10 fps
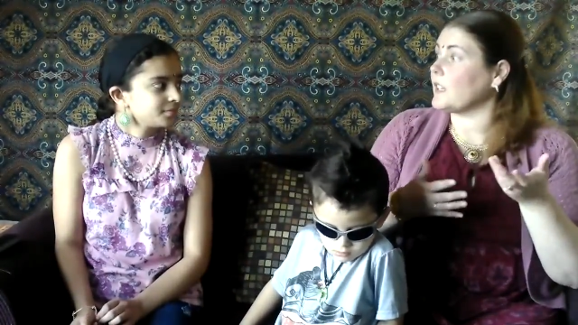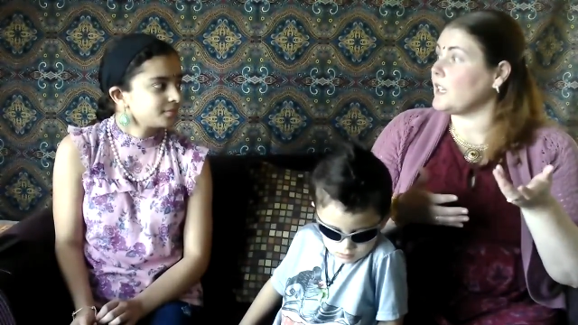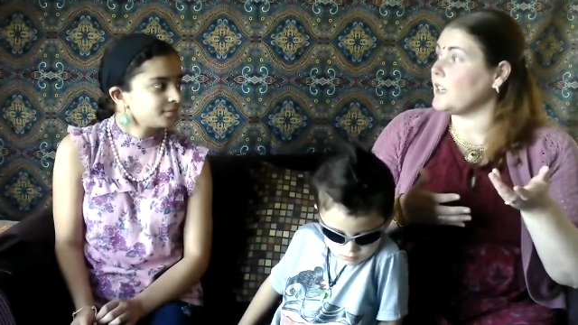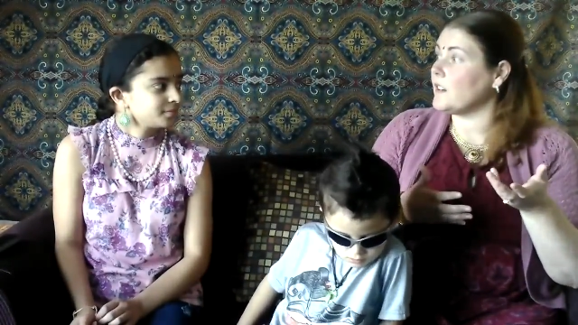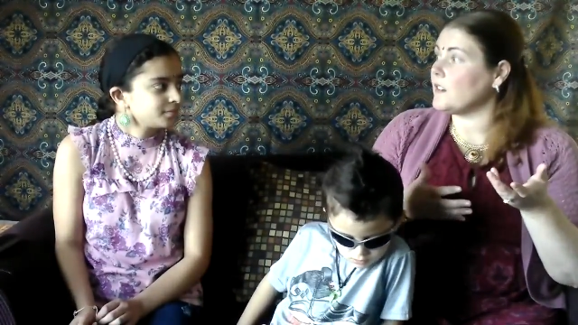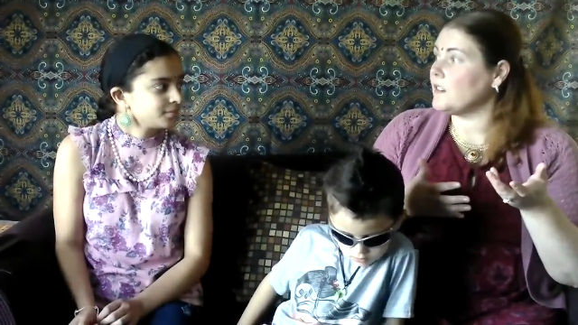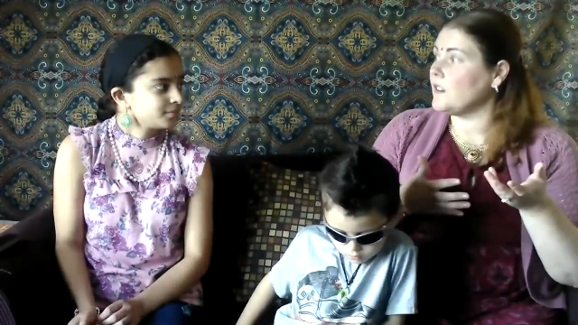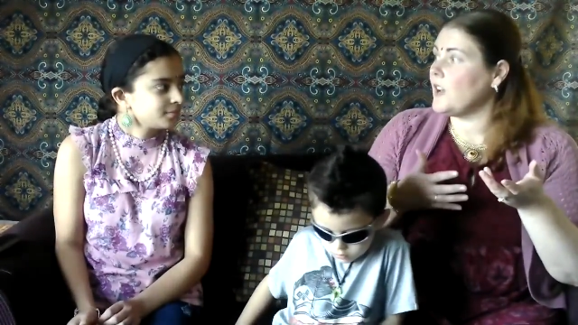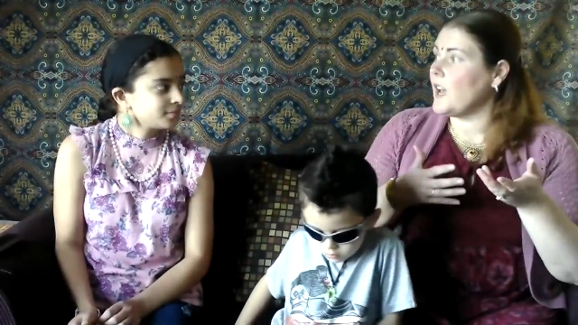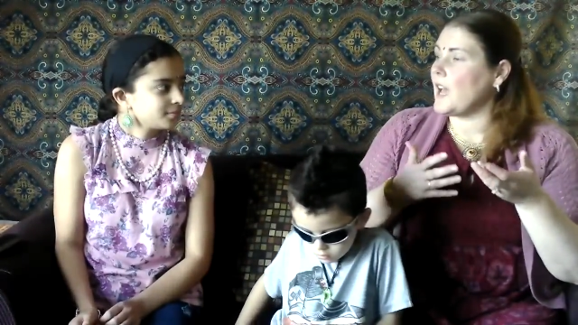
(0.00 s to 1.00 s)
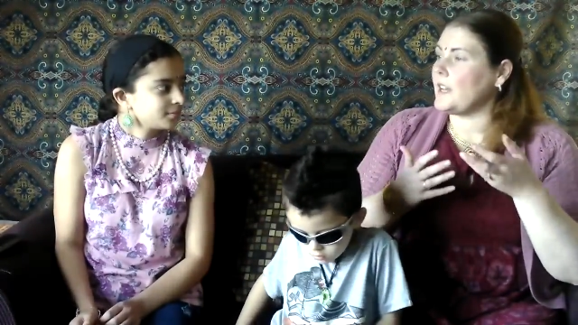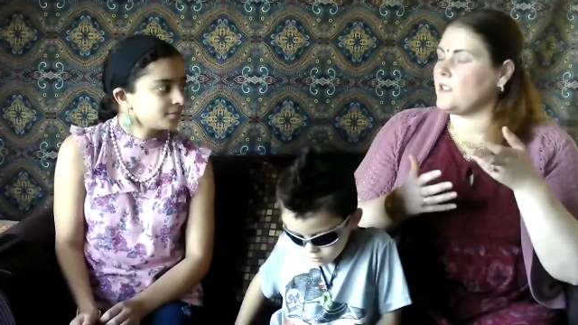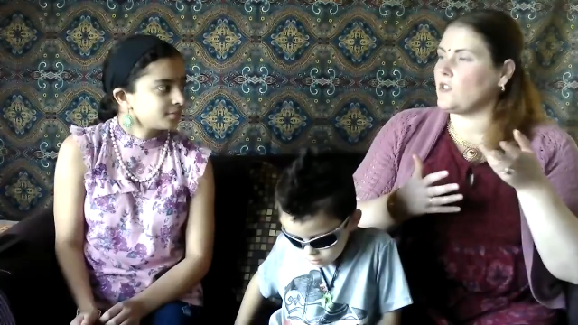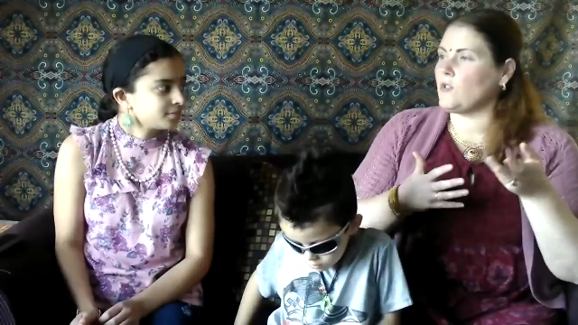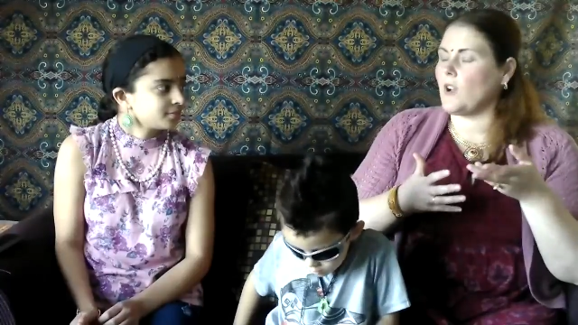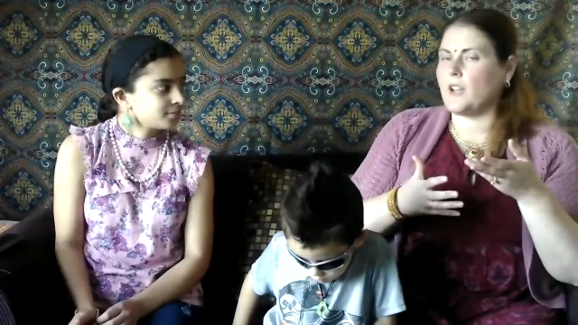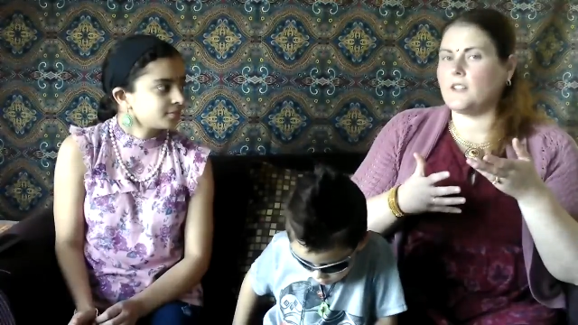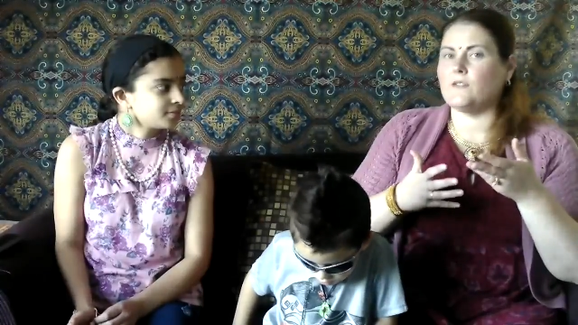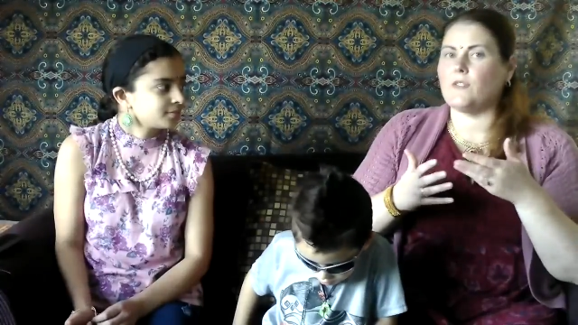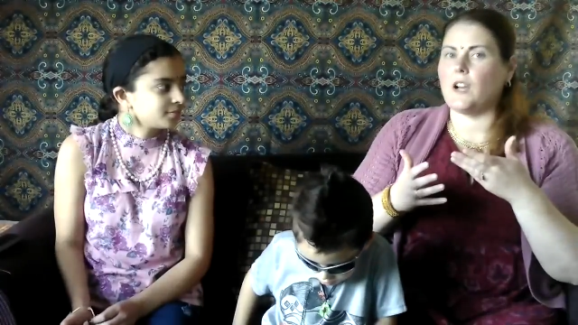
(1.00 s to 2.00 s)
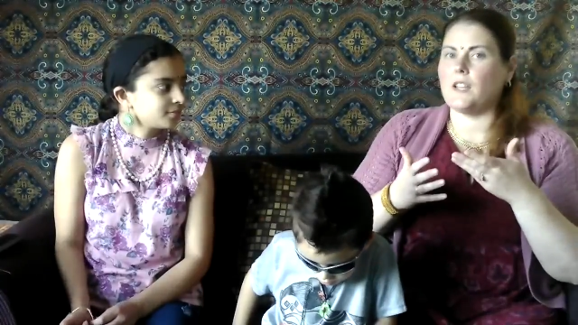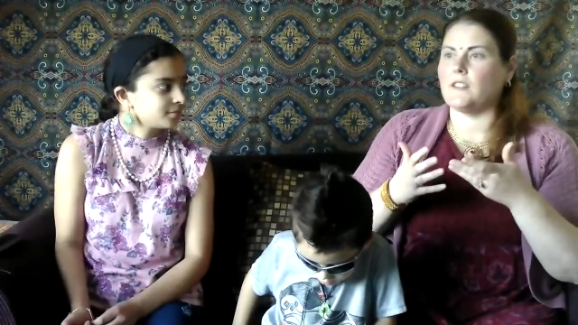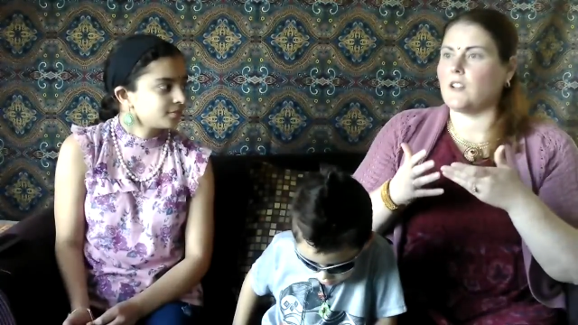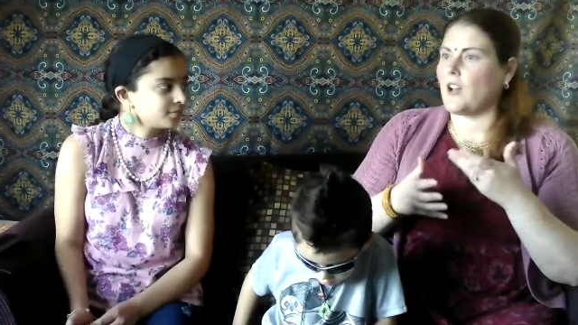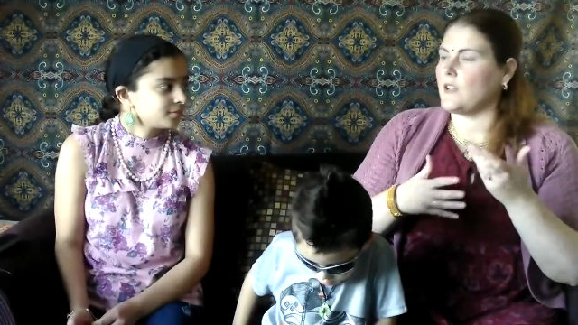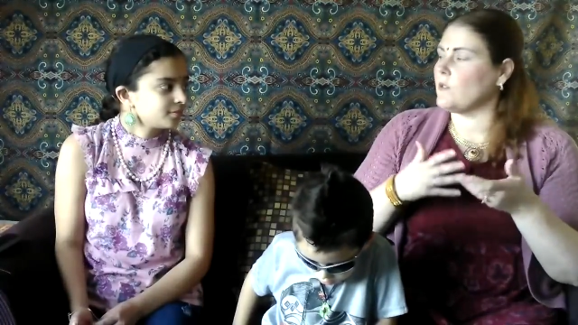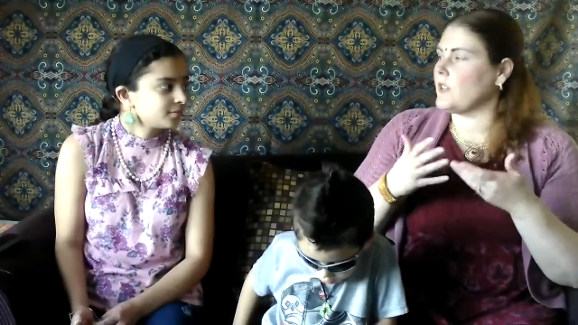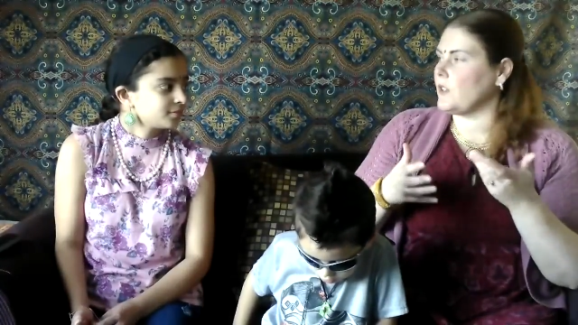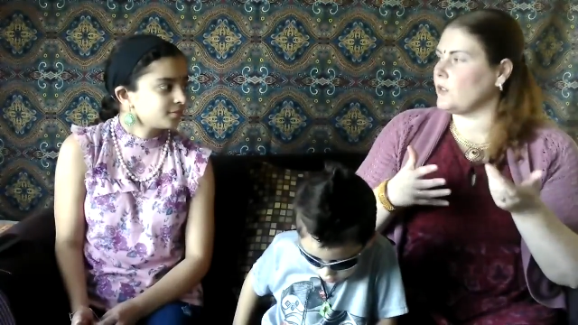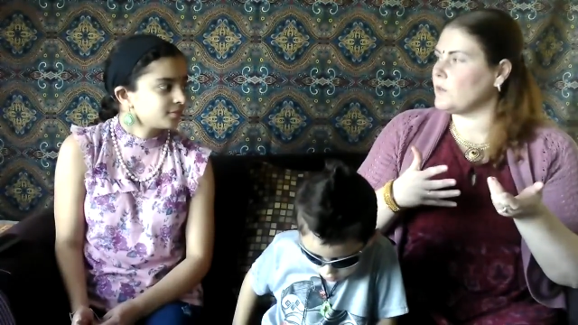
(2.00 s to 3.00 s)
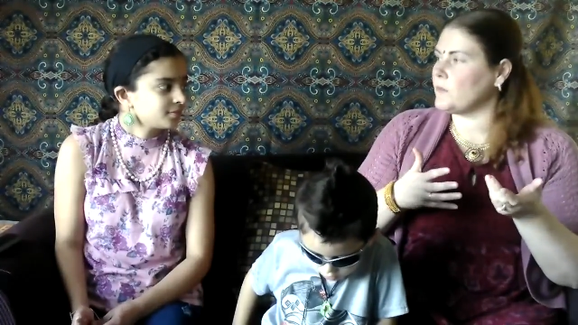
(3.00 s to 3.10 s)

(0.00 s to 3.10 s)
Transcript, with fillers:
Speaker 1: here. And he's trying to find the guy who killed him,